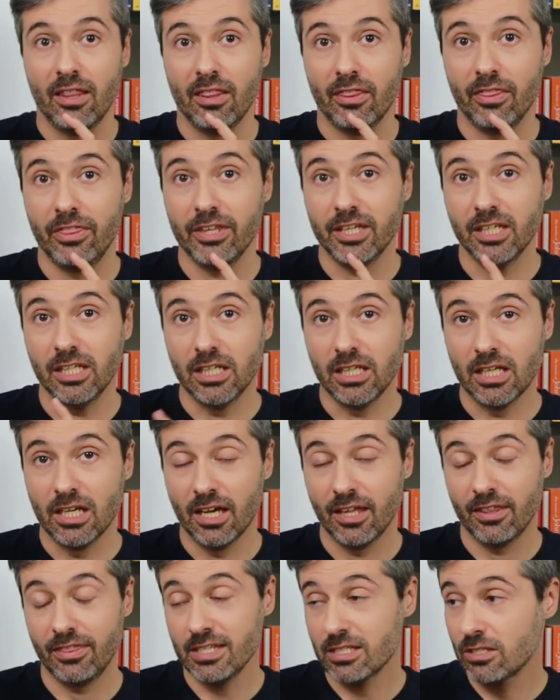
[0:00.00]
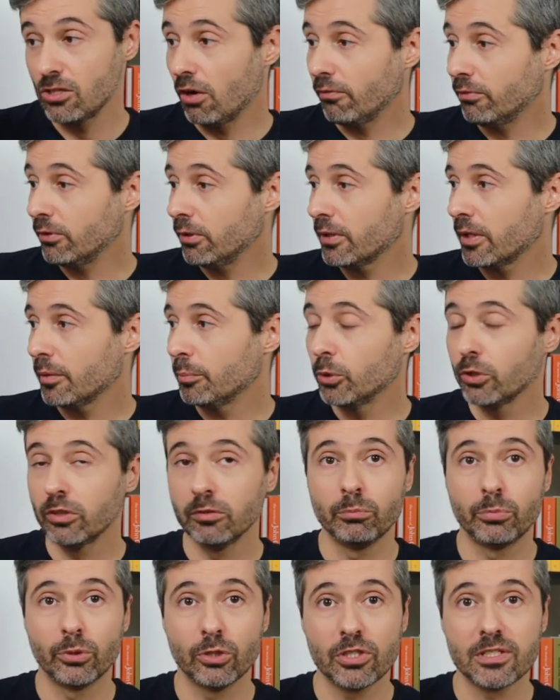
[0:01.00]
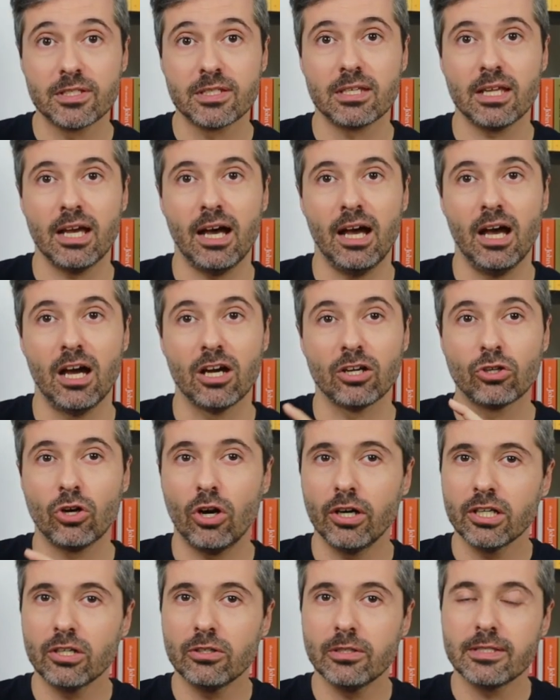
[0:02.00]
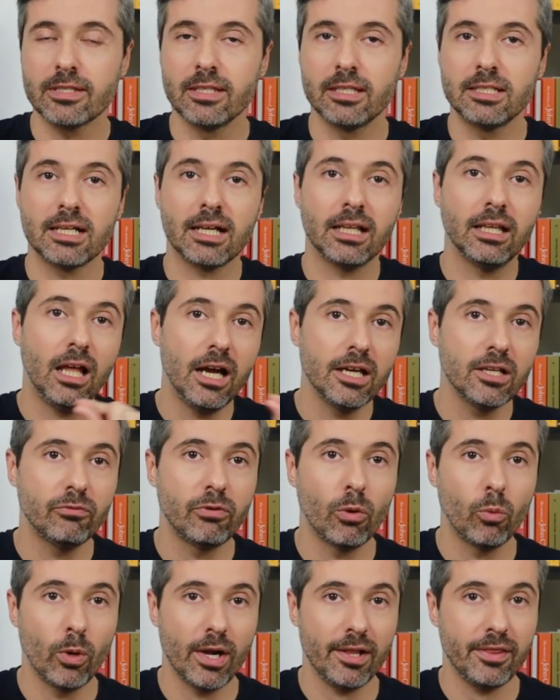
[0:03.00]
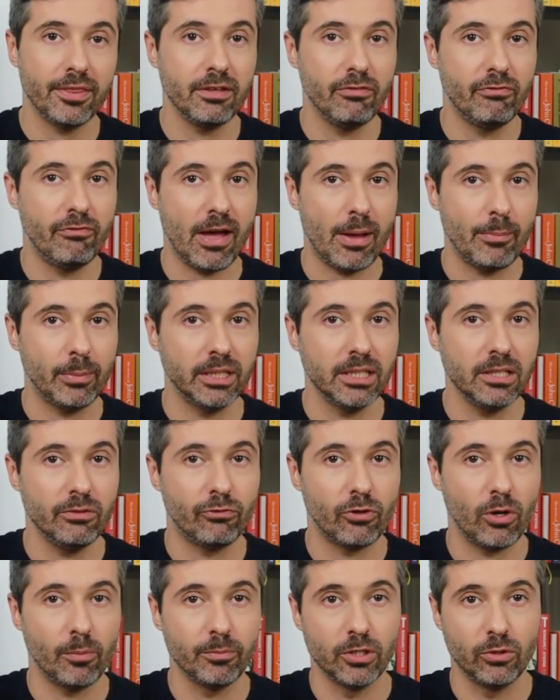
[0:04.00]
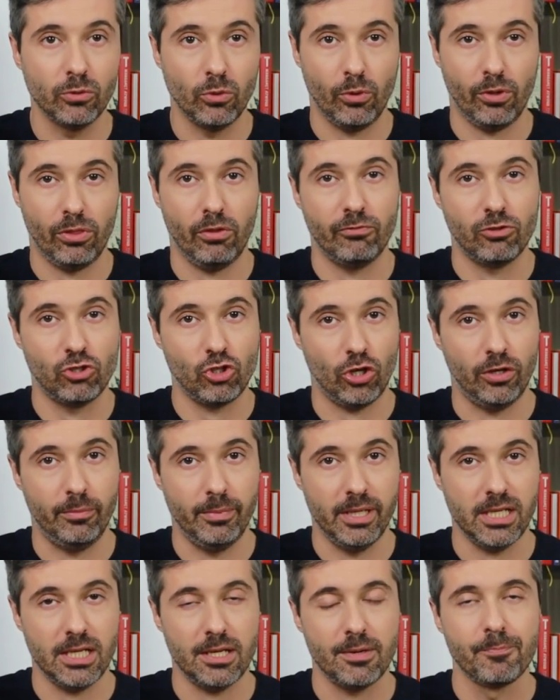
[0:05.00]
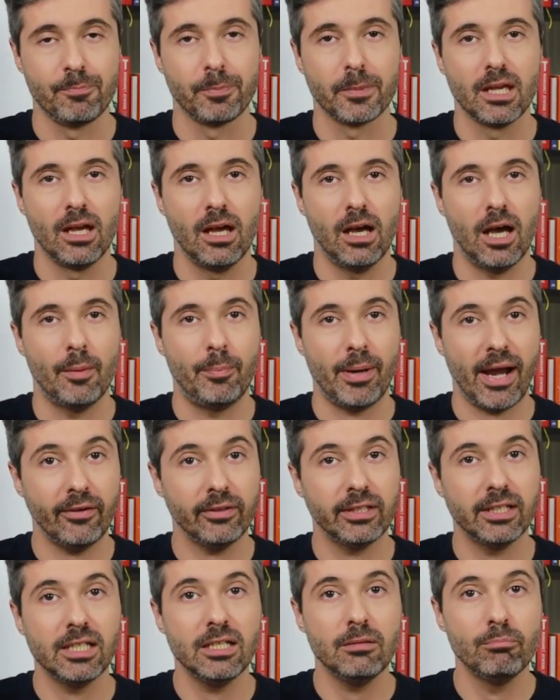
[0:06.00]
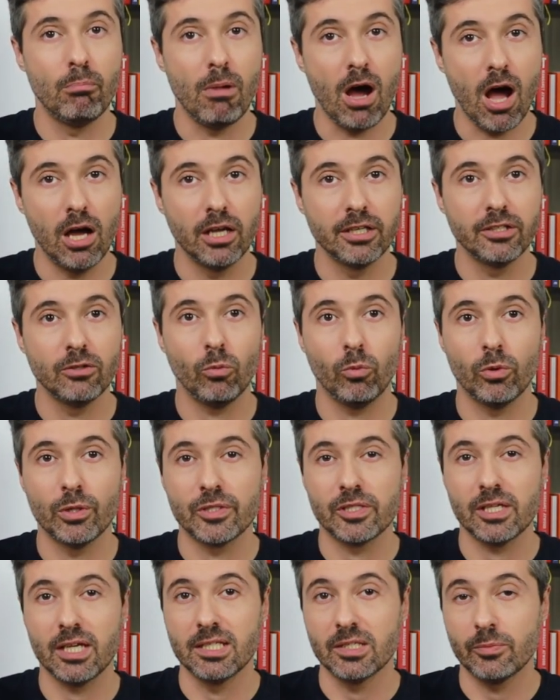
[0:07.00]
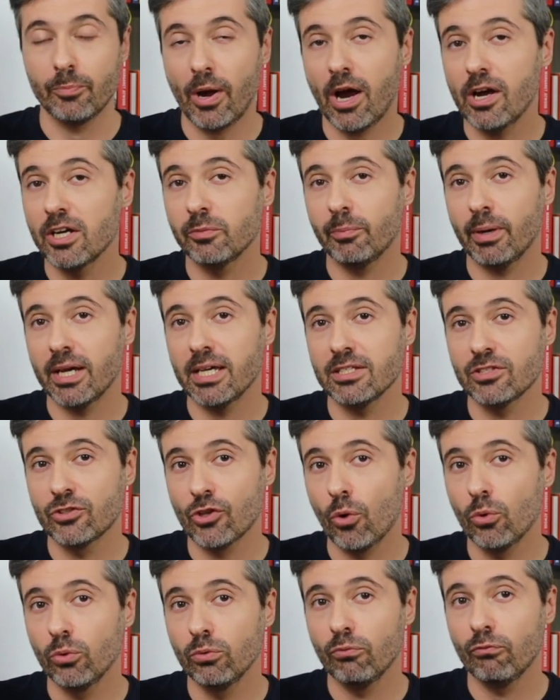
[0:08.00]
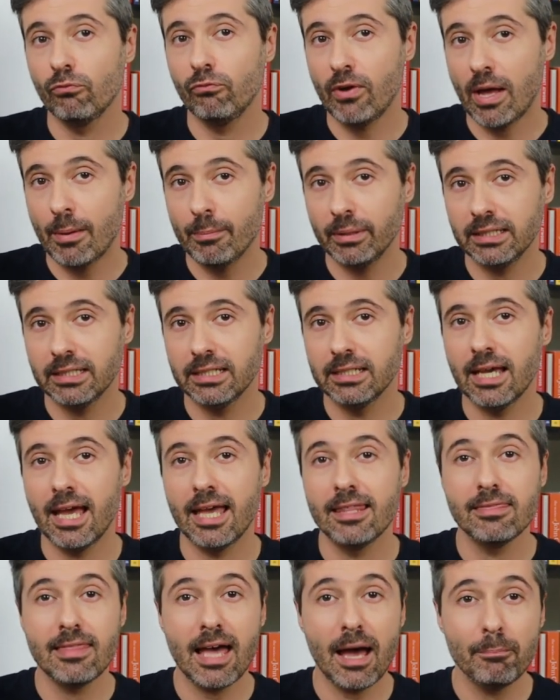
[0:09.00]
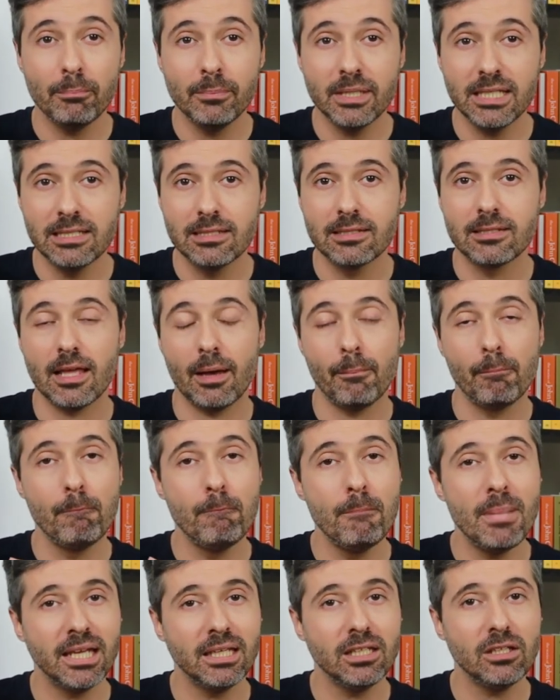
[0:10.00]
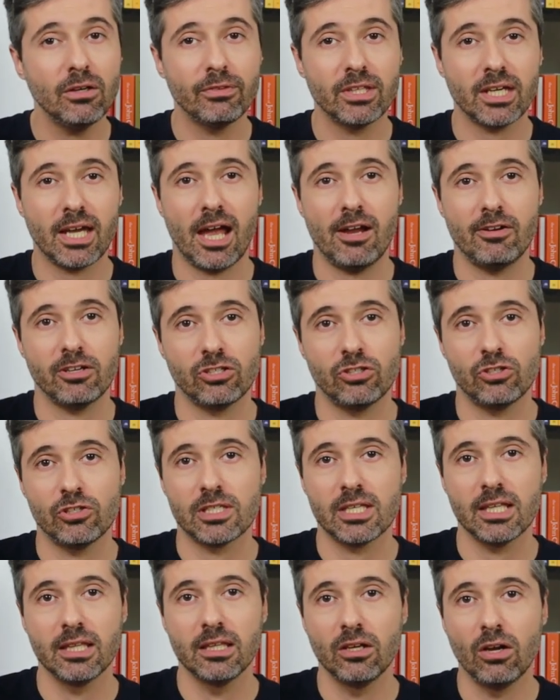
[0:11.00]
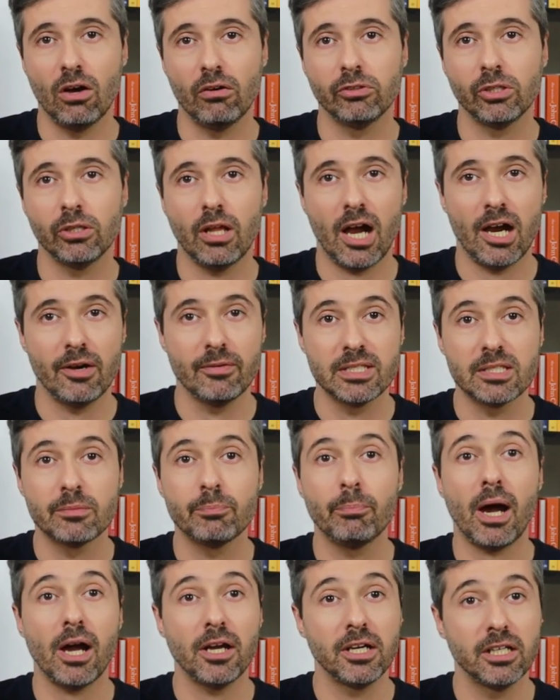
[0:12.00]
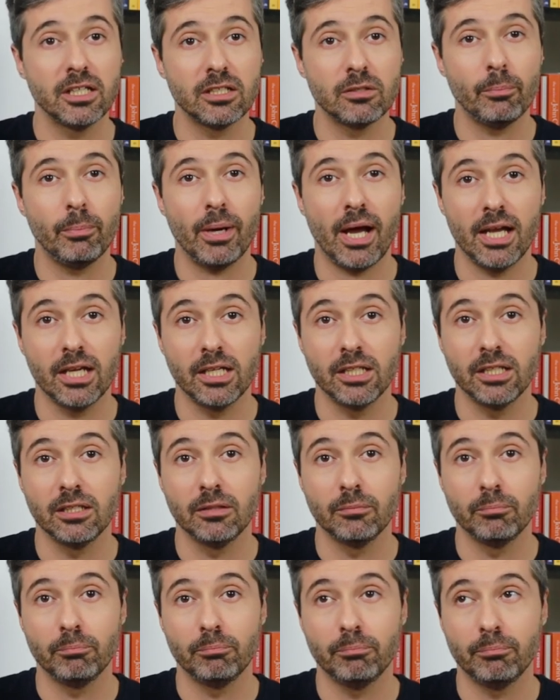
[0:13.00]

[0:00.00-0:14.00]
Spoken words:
This novel, the Buddenbrooks, chronicles the decline of a wealthy family from the north of Germany. Apparently, Mann was inspired by his own family, and that means that many of the characters in the novel are inspired by